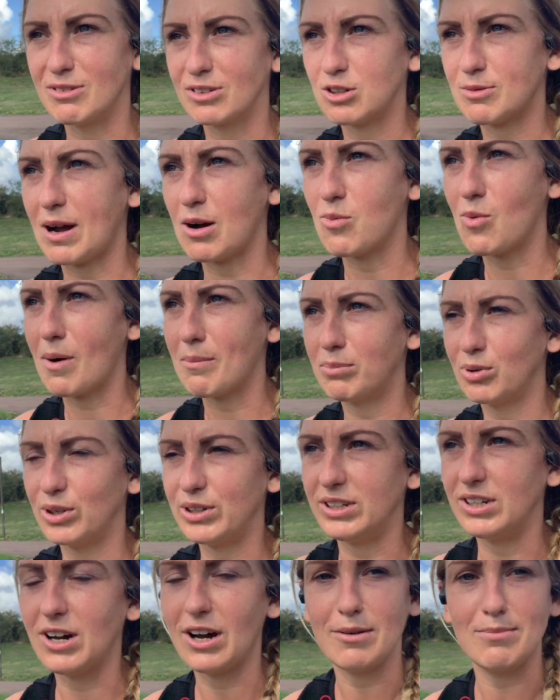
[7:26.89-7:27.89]
I've got about
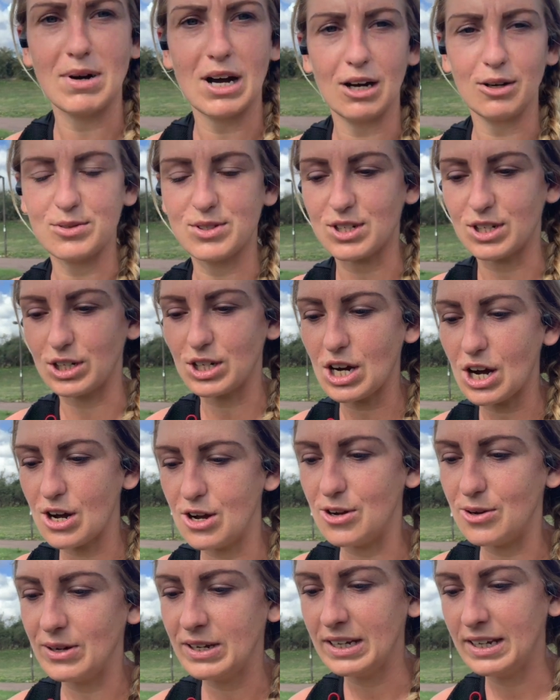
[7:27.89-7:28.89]
1.9 miles to
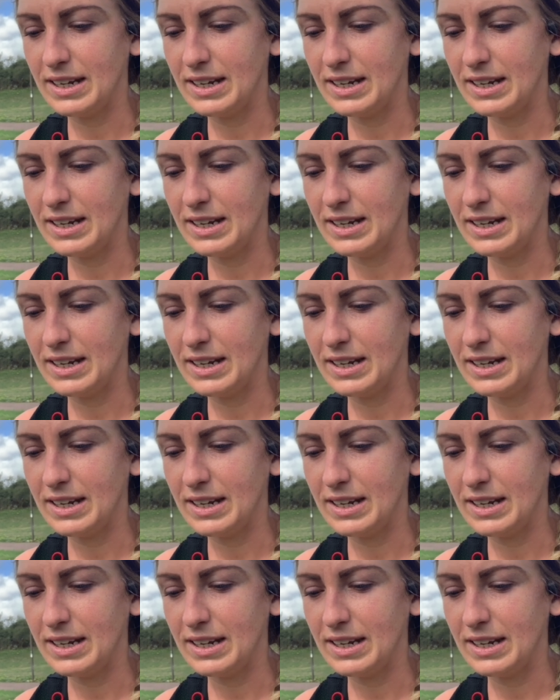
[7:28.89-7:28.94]
go.